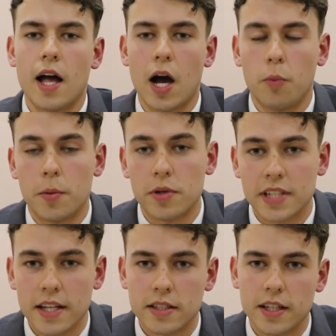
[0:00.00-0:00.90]
I'll be
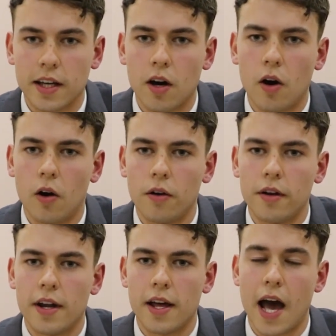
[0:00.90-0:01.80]
presenting
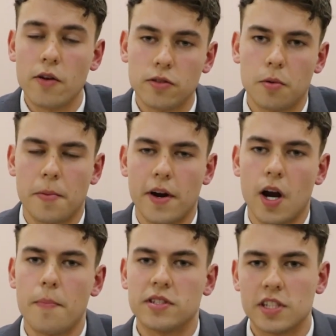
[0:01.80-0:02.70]
on how to prepare
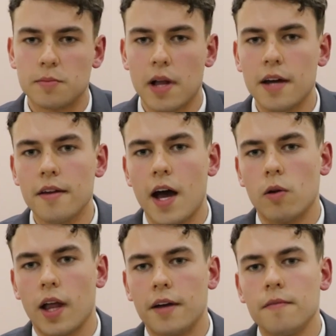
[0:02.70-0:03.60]
a business plan
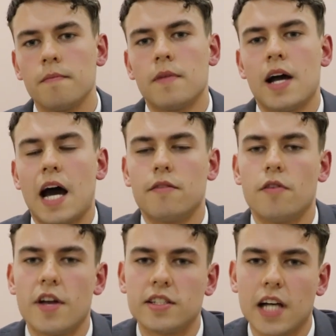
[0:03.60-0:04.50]
outline, and for
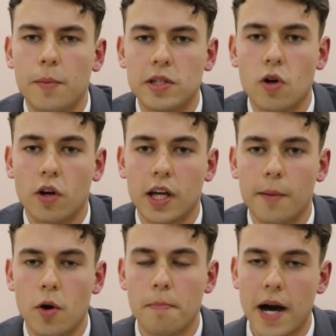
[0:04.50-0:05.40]
this I'll be talking
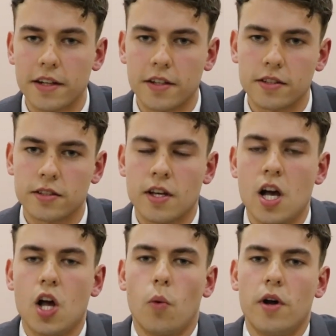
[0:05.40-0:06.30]
about Padnis,
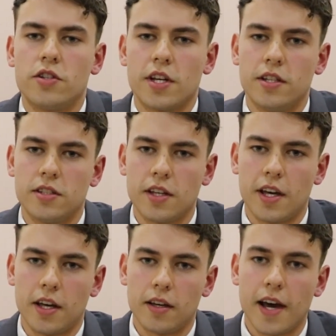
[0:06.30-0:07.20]
which is
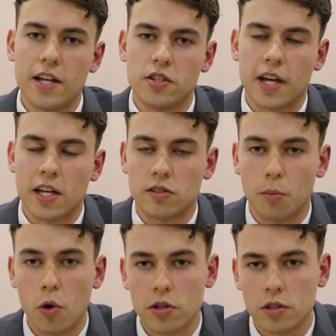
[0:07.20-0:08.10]
an educational
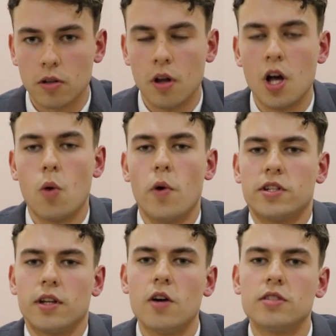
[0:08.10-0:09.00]
portal
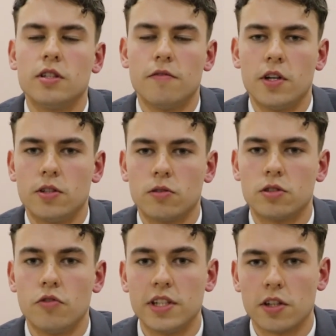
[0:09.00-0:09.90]
which allows individuals
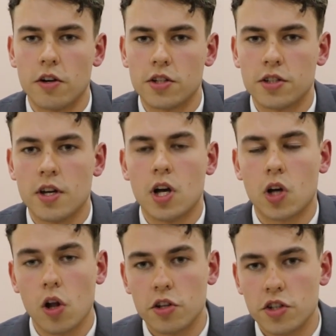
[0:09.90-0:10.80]
to research
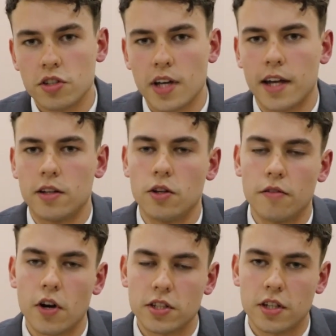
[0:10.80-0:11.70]
colleges and
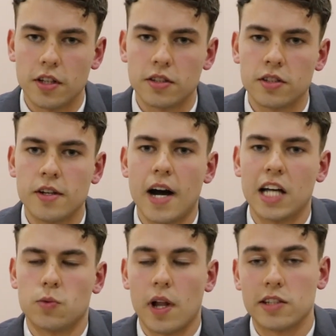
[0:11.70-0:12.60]
universities
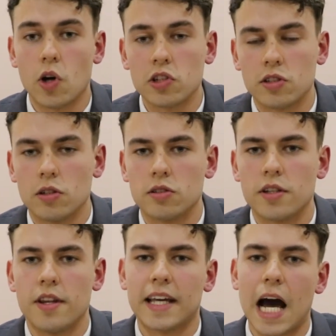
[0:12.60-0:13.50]
as well as hostels
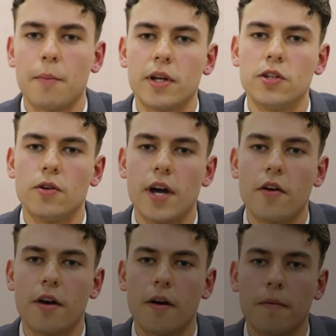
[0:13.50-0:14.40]
in the Kathmandu
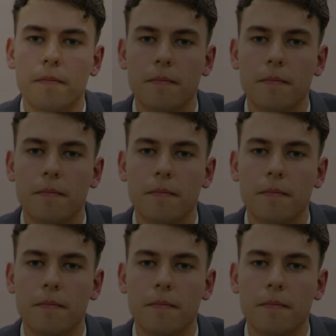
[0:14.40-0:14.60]
area.